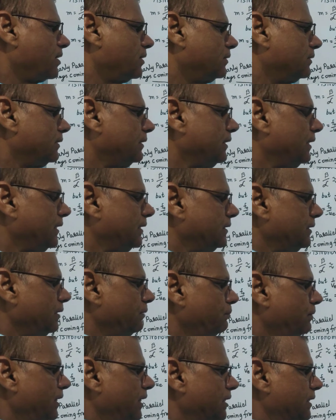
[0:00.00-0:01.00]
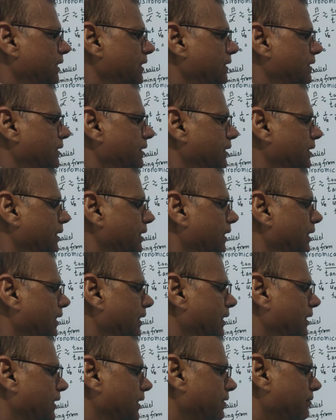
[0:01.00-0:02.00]
This image is real
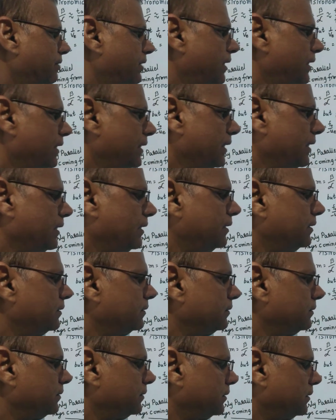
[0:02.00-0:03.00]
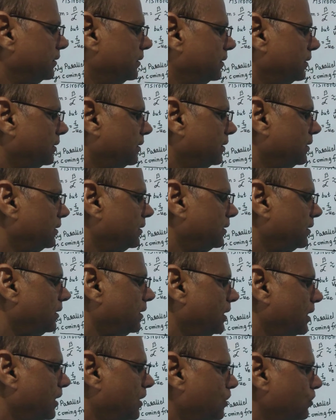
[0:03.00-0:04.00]
and inverted.
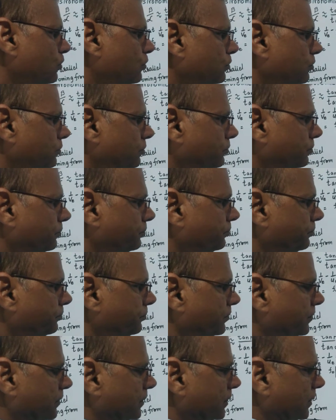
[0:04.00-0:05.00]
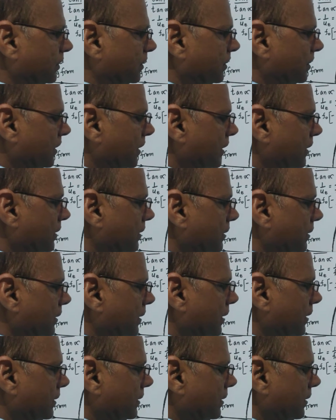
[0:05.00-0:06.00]
Now, since
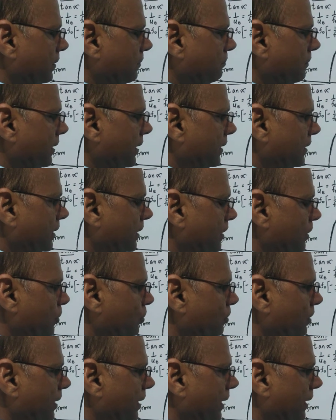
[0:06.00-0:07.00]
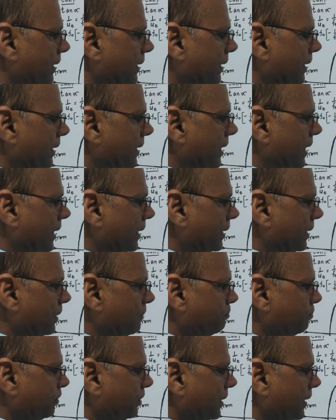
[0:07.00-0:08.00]
this image is located at a
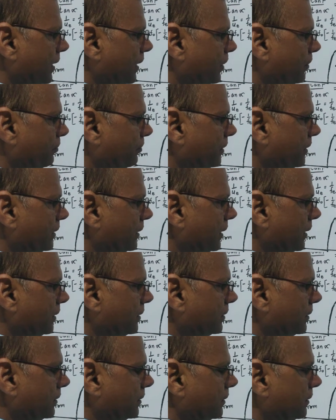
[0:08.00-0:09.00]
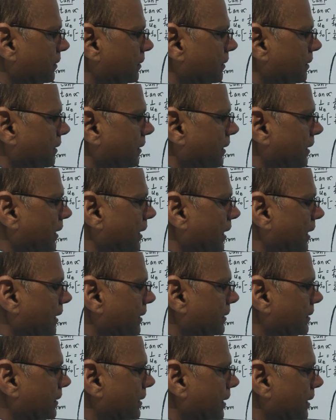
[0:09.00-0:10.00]
point which is less
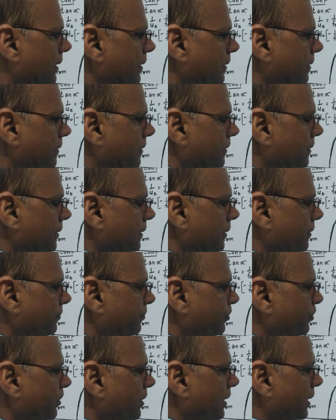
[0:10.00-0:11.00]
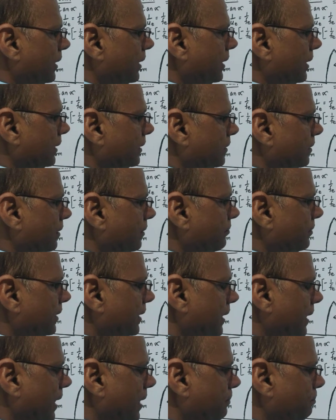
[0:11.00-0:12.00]
than the focal length of the
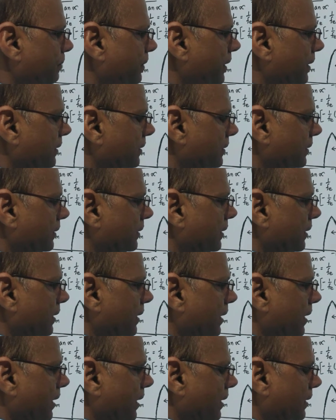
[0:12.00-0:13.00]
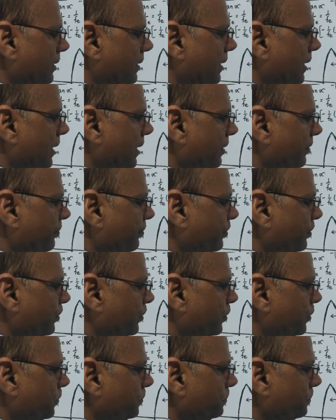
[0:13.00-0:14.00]
eyepiece,
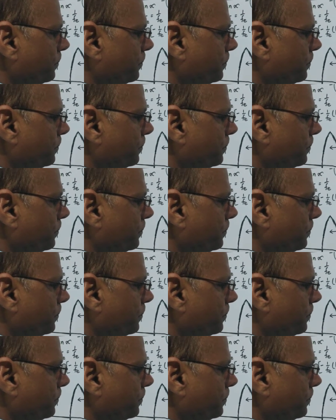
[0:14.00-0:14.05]
therefore